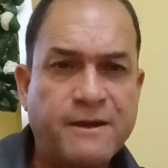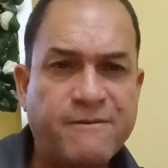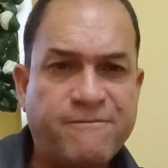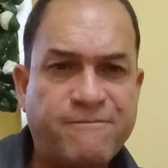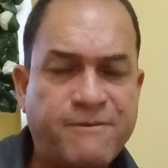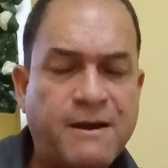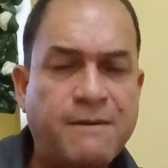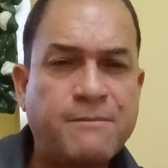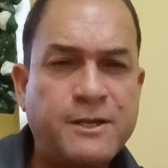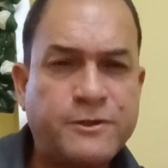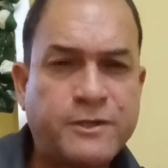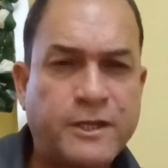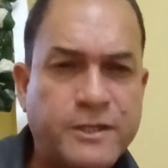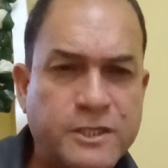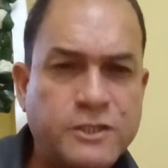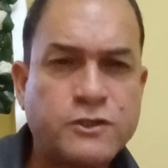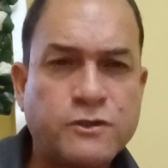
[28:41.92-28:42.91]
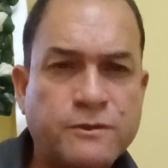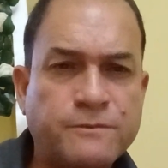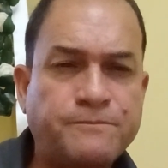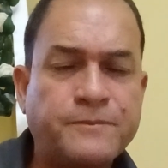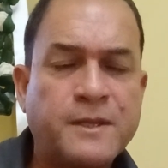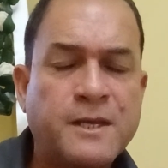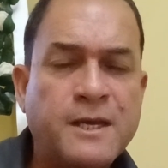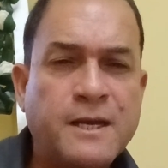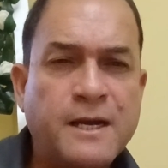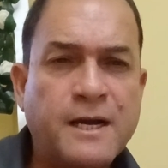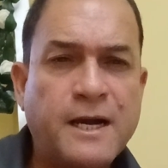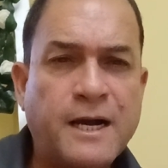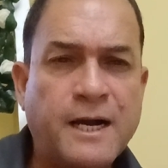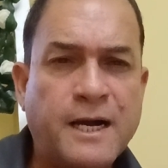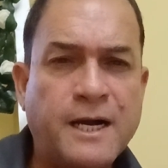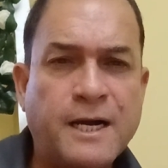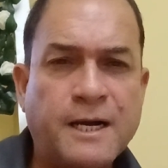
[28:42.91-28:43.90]
family tradition,
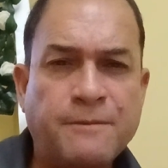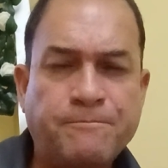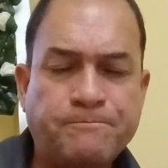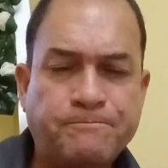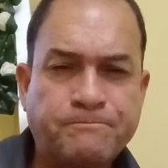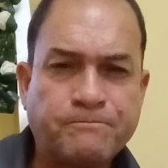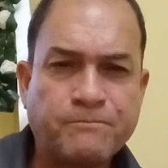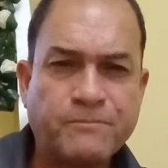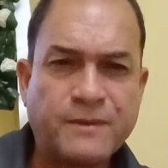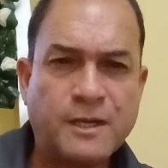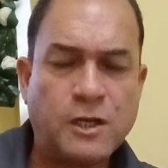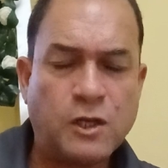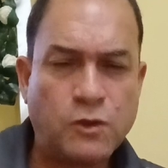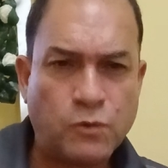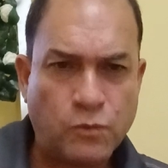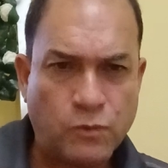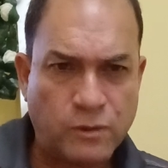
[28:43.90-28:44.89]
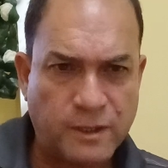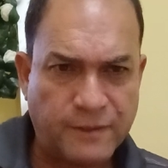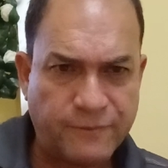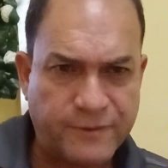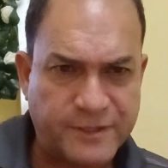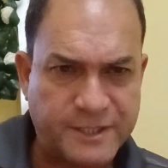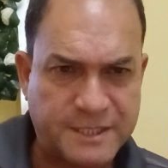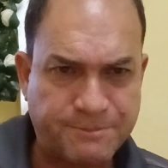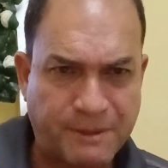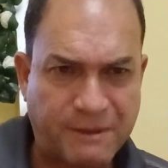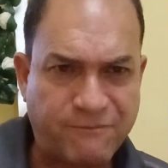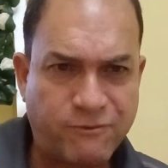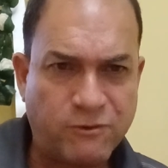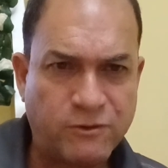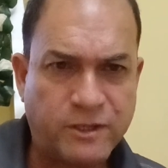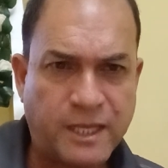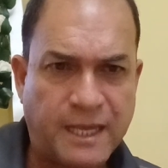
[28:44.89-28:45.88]
the respect
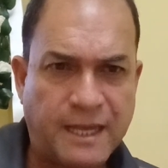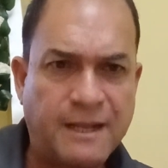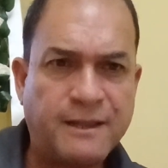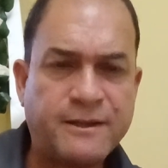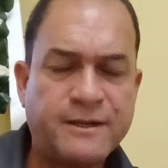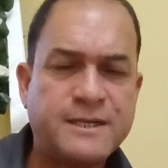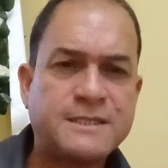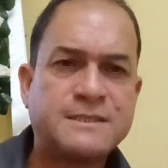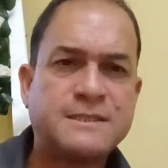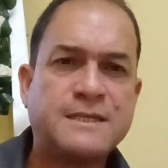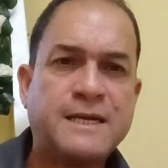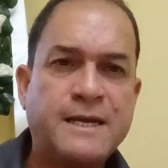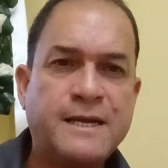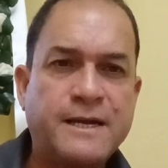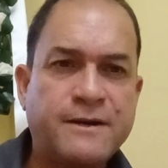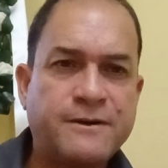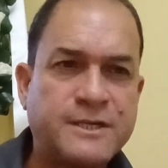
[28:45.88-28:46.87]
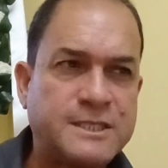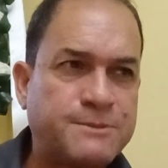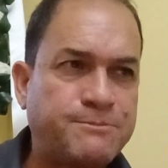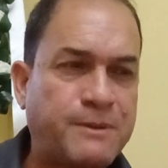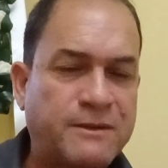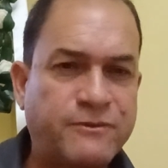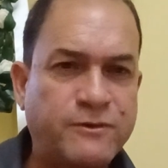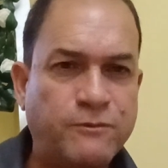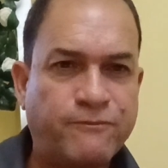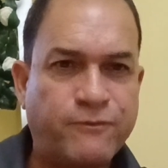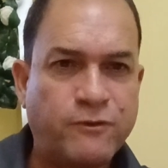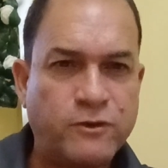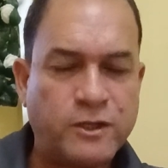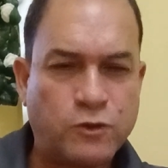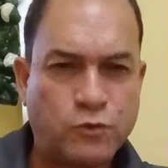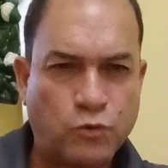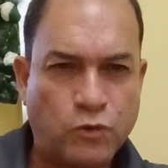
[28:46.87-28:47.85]
for the elders, respect for
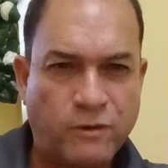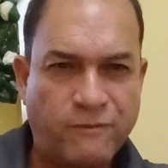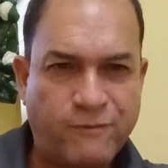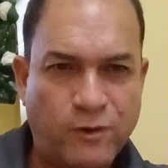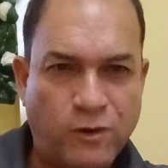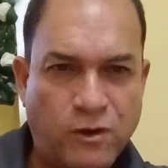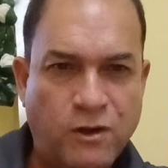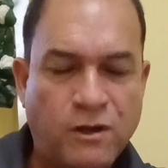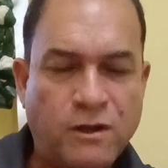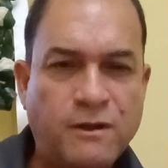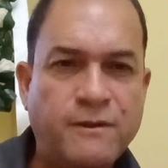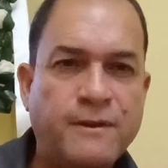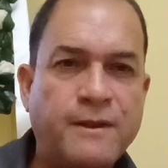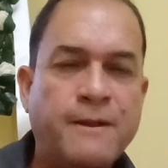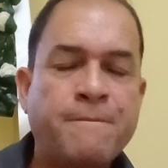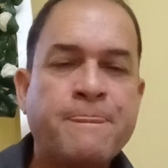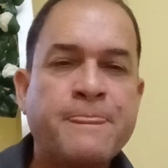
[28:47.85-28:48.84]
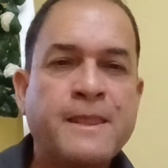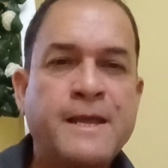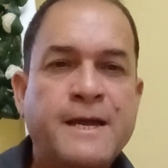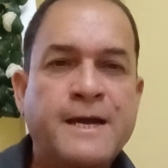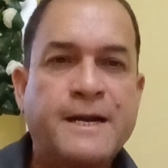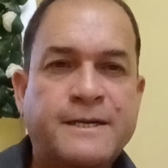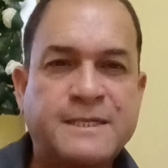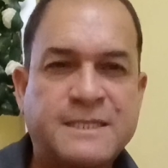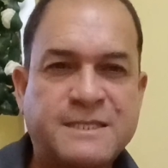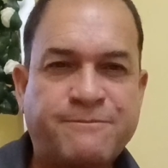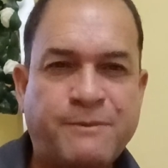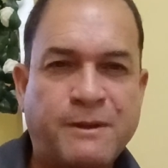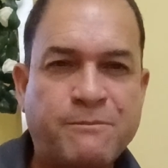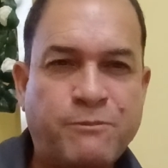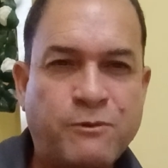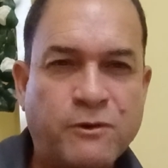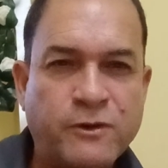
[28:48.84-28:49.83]
the rule of law,
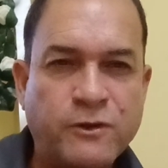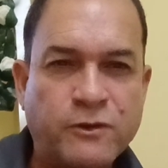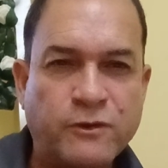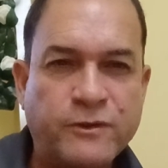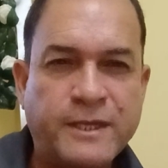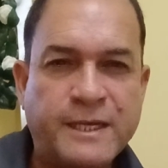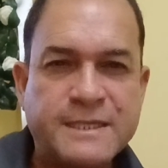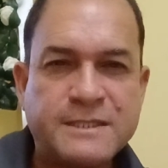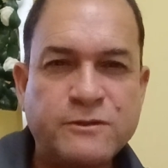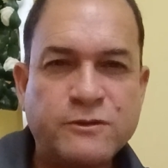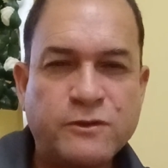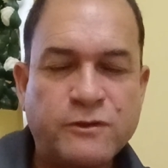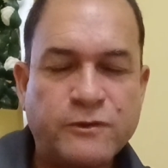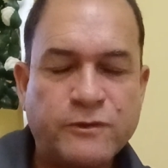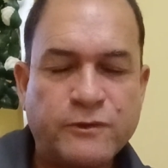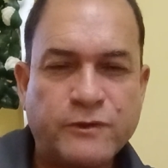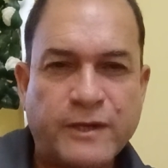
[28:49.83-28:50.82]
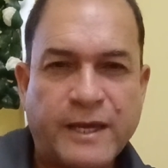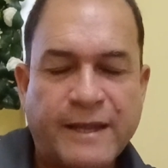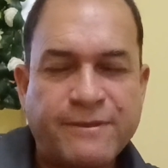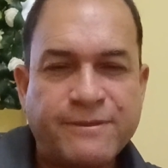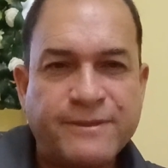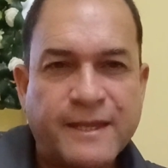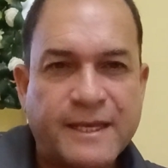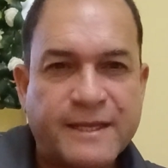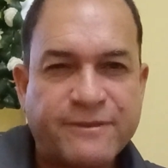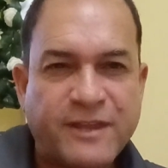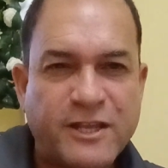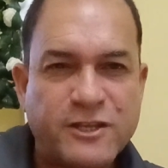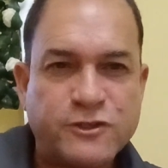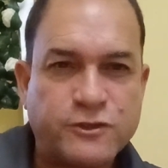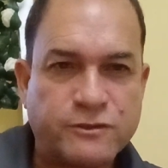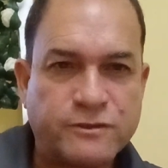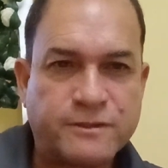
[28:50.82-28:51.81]
respect for, there is no ethnic
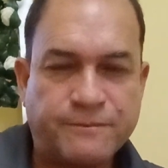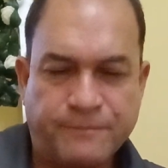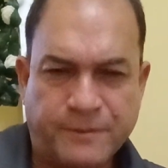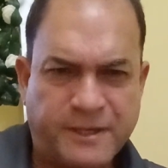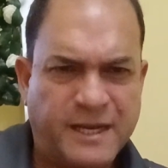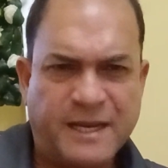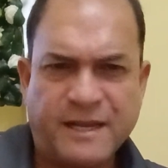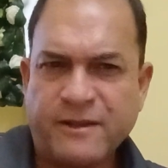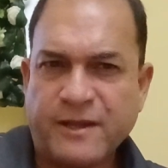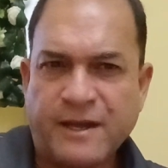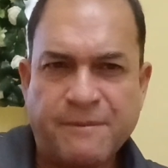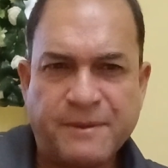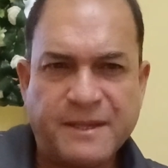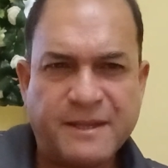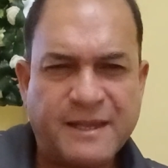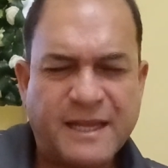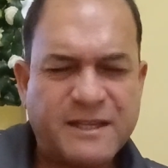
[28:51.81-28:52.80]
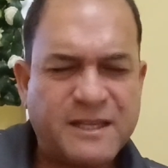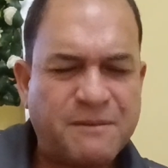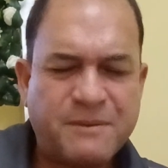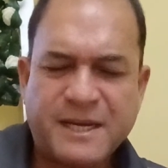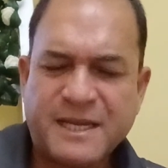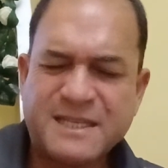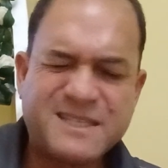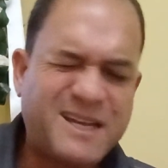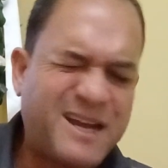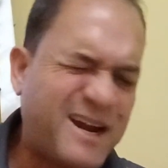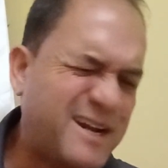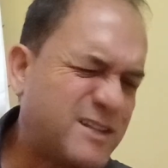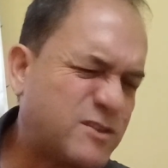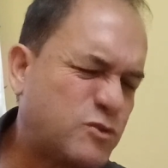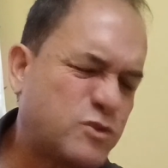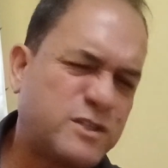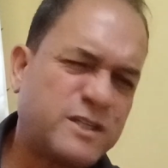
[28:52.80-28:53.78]
tensions really. I mean, Latin America is
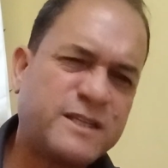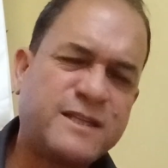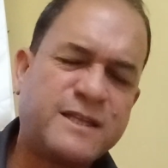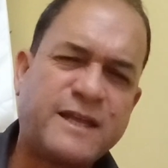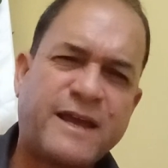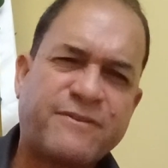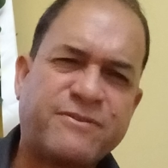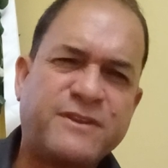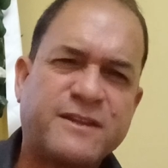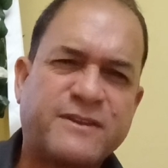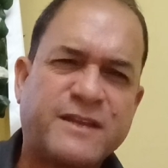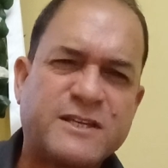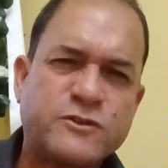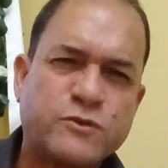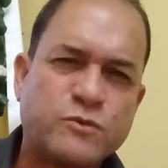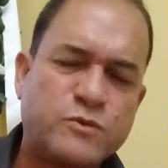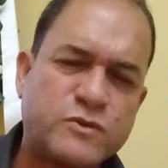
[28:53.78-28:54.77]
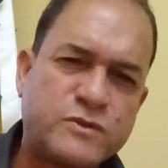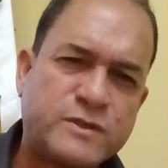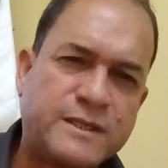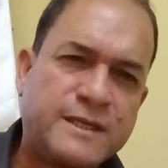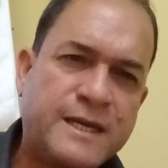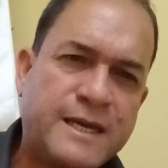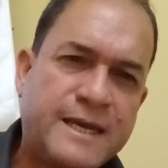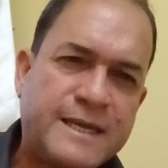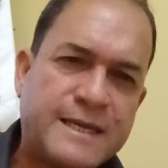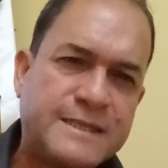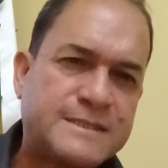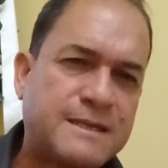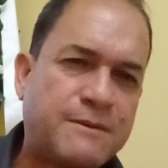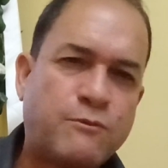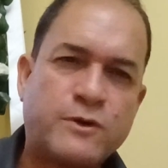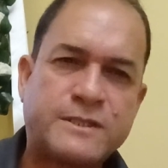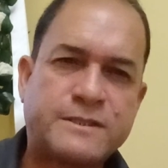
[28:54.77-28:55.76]
hard to see the ethnic tension you see in
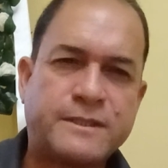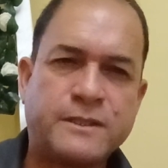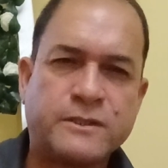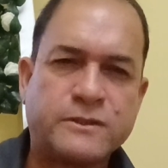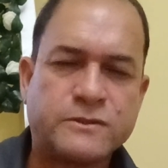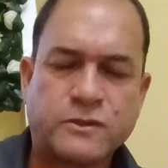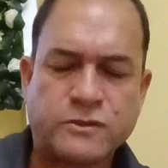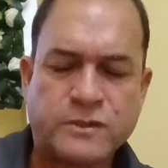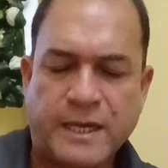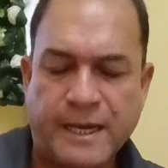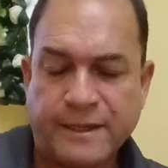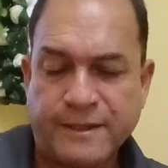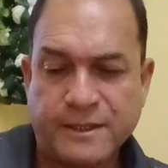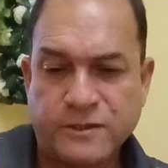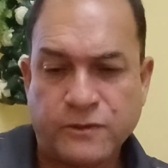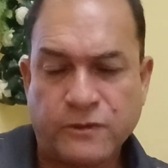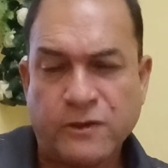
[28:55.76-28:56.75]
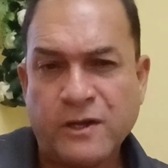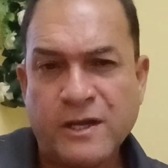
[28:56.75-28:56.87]
some Western societies.